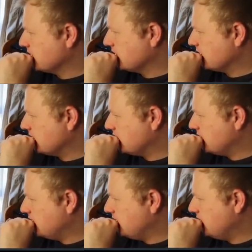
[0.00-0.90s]
and
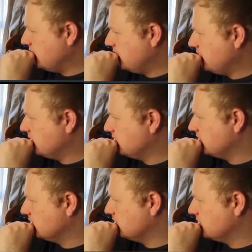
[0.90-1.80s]
then
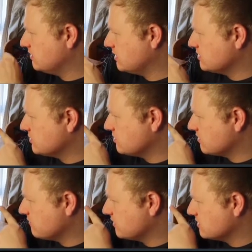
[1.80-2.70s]
now just got
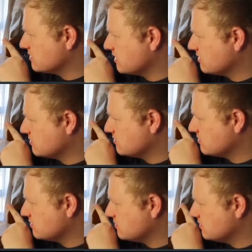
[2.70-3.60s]
to figure this out.
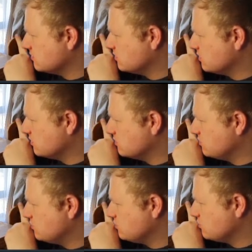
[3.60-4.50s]
You go
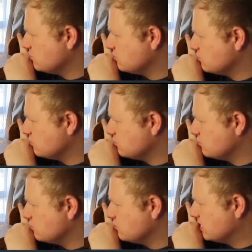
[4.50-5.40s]
to
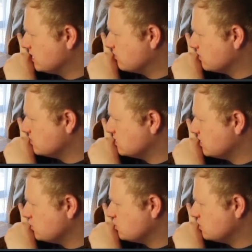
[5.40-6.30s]
click
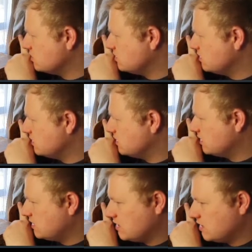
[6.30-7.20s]
Rotation,
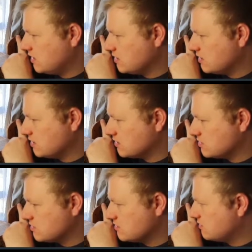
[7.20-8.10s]
and you're gonna just